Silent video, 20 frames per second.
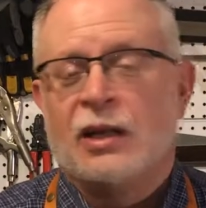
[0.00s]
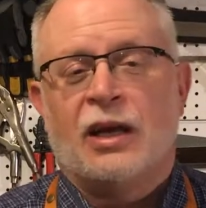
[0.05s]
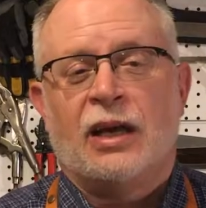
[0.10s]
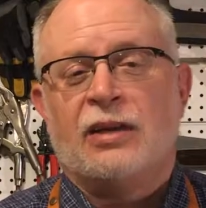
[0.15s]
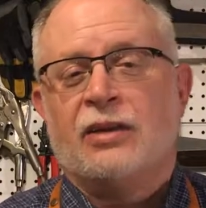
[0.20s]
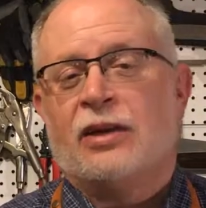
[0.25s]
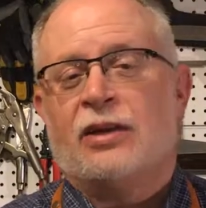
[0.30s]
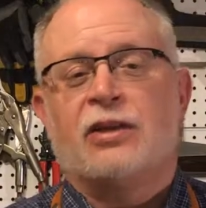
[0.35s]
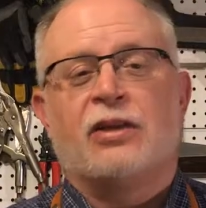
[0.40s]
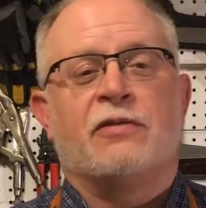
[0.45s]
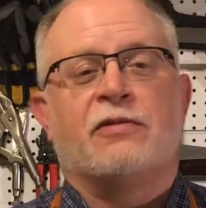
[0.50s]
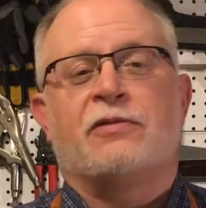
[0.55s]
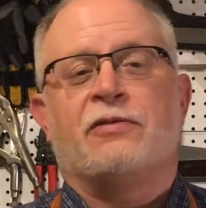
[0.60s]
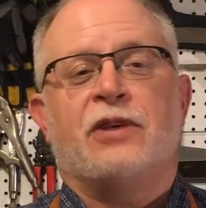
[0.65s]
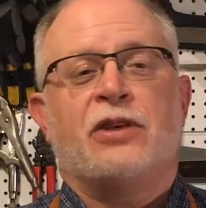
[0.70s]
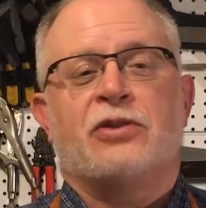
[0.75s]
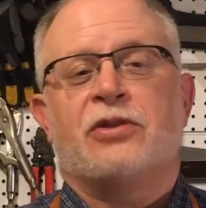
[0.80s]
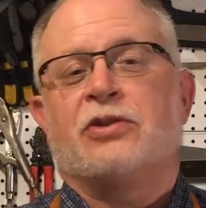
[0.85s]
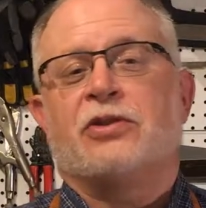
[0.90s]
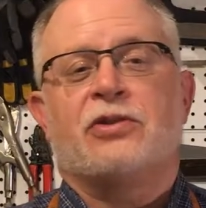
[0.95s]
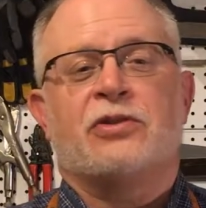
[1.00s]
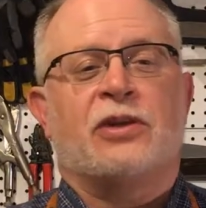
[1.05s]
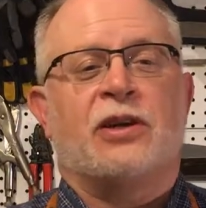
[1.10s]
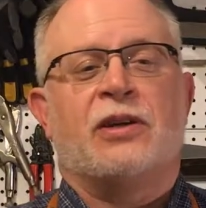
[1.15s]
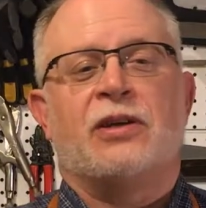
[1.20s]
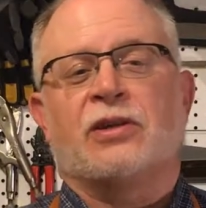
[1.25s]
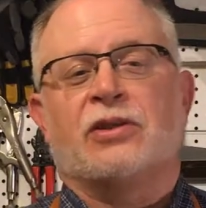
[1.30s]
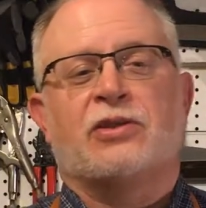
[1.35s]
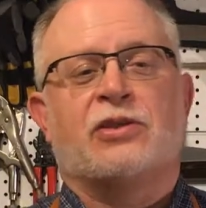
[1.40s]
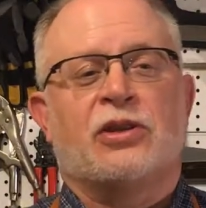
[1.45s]
And then the features
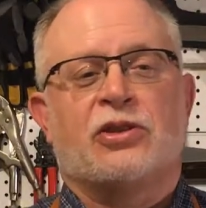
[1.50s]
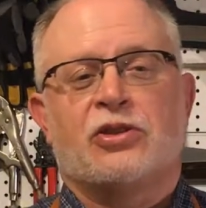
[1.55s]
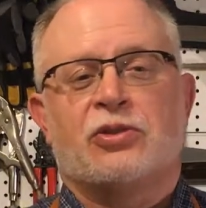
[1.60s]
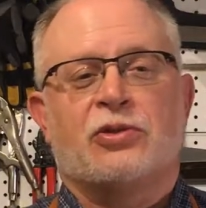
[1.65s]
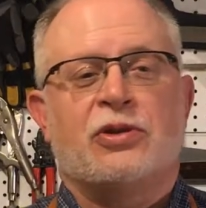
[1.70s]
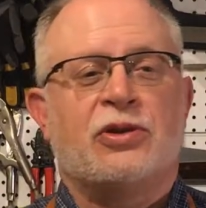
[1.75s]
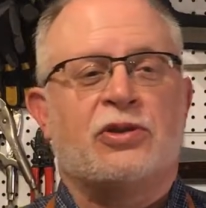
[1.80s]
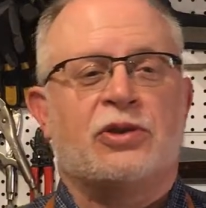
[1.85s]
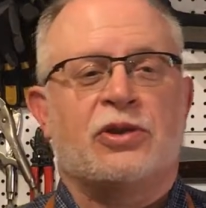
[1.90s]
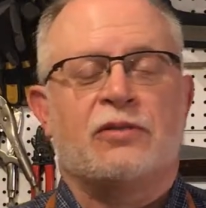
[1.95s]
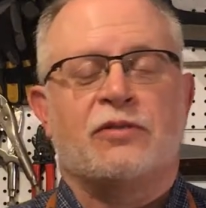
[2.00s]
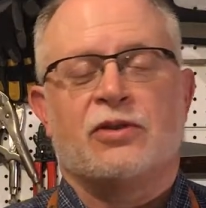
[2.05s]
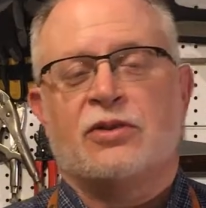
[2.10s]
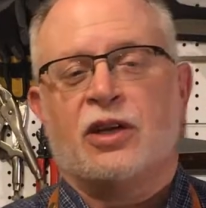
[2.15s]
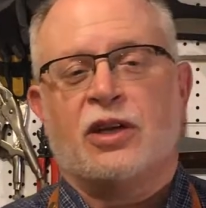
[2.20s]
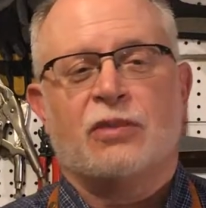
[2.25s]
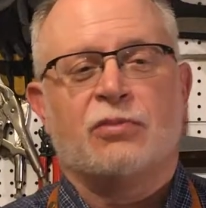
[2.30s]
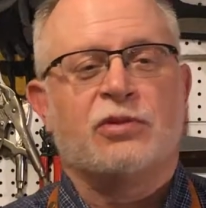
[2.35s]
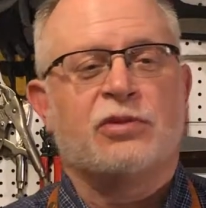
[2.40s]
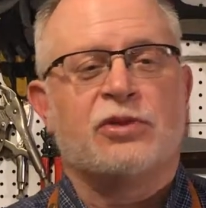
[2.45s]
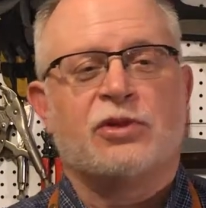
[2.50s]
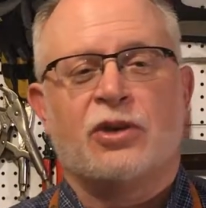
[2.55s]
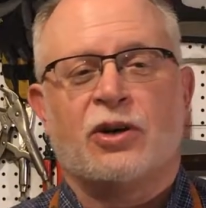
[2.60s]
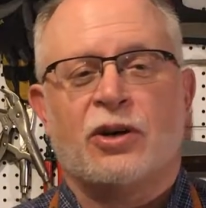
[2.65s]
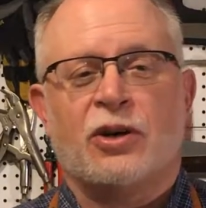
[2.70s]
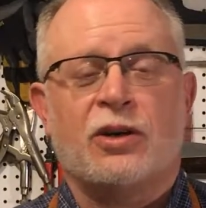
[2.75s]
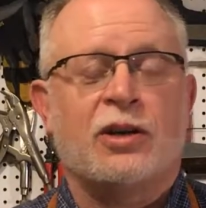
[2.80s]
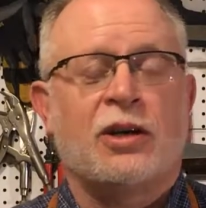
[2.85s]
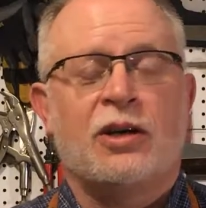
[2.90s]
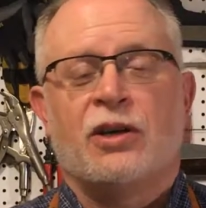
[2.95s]
and accessories of the table
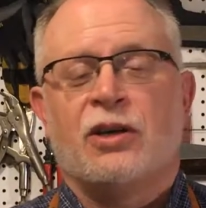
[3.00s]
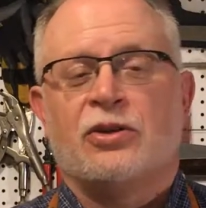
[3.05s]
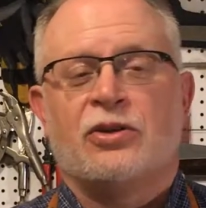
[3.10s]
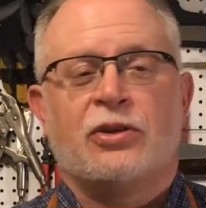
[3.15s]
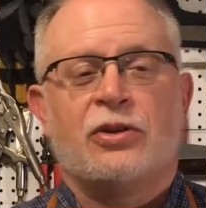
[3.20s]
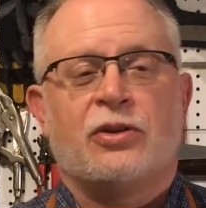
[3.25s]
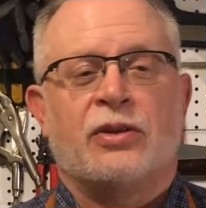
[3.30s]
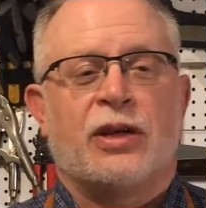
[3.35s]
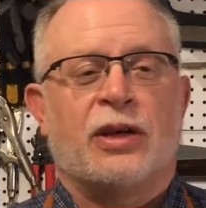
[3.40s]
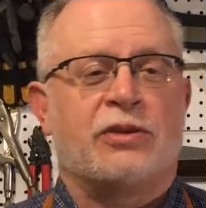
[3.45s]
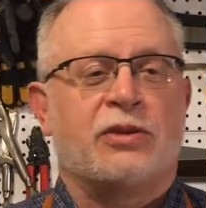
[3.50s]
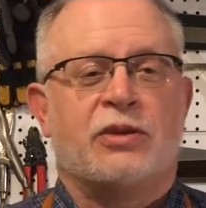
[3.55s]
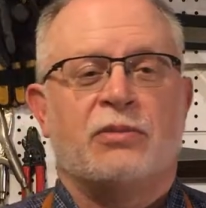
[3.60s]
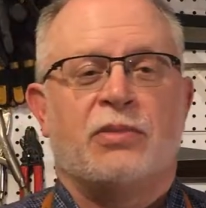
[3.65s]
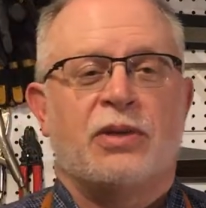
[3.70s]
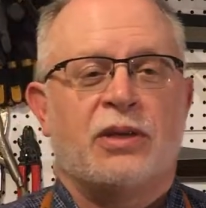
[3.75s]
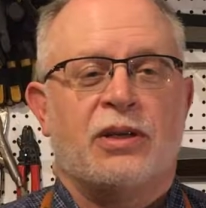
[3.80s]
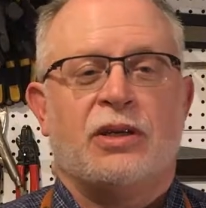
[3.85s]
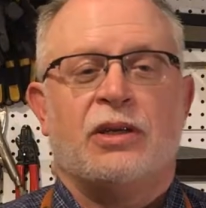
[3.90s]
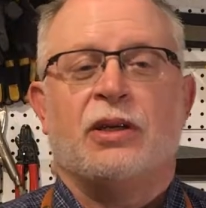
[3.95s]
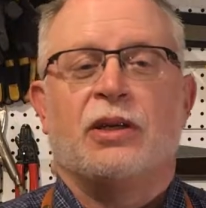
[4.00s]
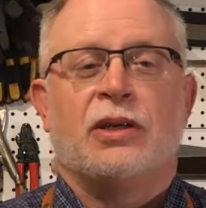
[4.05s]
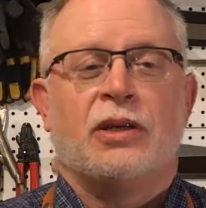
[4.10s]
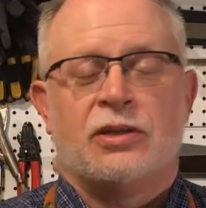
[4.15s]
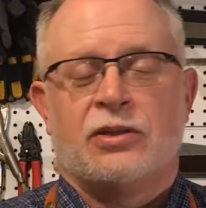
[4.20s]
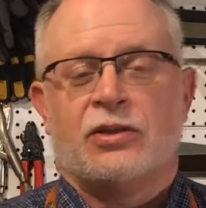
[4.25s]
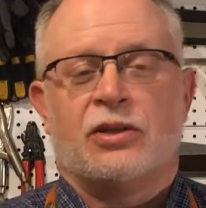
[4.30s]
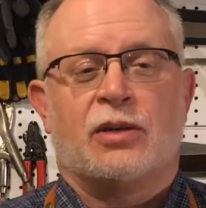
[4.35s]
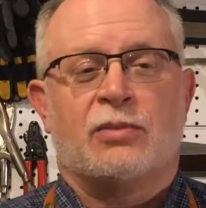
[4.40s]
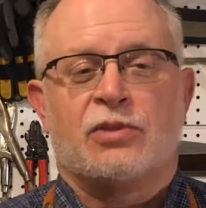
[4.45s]
saw turned out to be
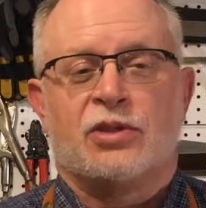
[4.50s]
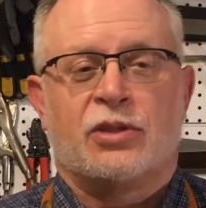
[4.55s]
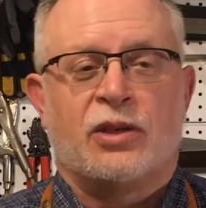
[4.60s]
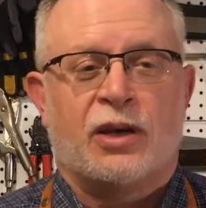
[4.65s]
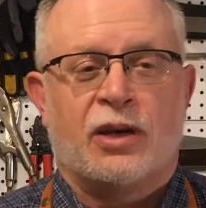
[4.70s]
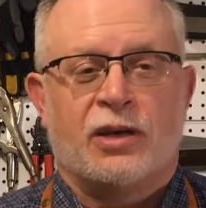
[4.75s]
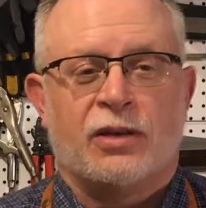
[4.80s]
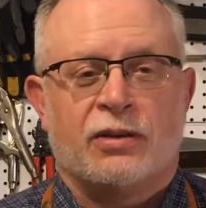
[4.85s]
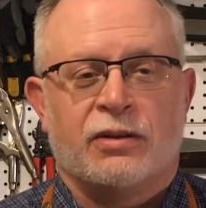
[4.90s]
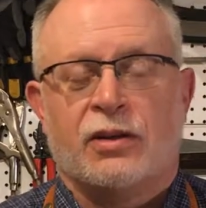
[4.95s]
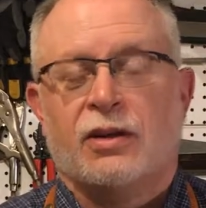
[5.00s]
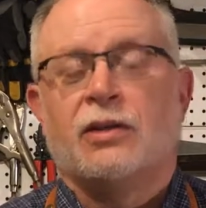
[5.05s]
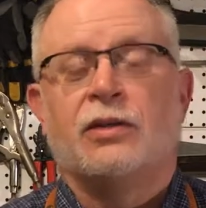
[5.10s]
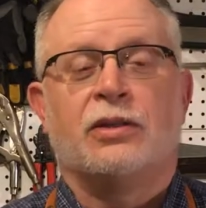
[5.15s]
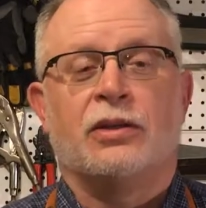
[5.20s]
substandard.